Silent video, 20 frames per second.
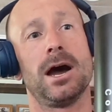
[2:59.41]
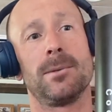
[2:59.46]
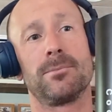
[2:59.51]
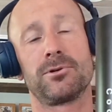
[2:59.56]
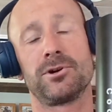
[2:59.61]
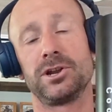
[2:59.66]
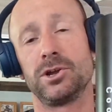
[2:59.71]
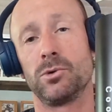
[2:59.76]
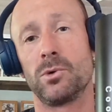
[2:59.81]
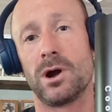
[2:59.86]

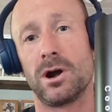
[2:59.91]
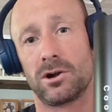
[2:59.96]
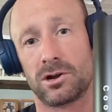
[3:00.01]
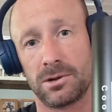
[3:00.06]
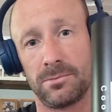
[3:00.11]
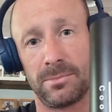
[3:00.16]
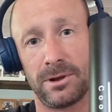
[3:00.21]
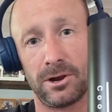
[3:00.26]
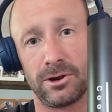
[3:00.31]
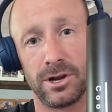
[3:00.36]
pretty well
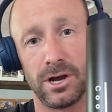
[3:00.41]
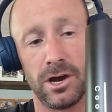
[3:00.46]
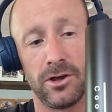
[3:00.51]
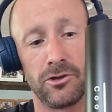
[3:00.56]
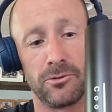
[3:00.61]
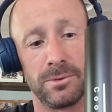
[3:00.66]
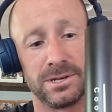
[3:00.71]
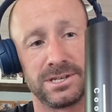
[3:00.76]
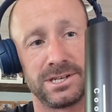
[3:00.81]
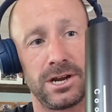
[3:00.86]
compared to
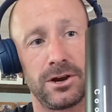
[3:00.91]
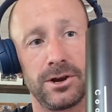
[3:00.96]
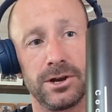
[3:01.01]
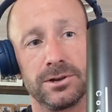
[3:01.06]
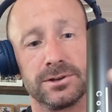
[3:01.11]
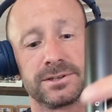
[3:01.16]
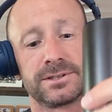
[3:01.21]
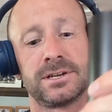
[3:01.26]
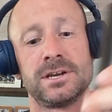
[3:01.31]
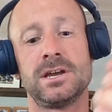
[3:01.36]
other
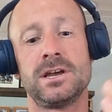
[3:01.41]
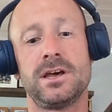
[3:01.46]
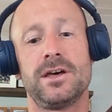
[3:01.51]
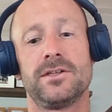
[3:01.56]
materials.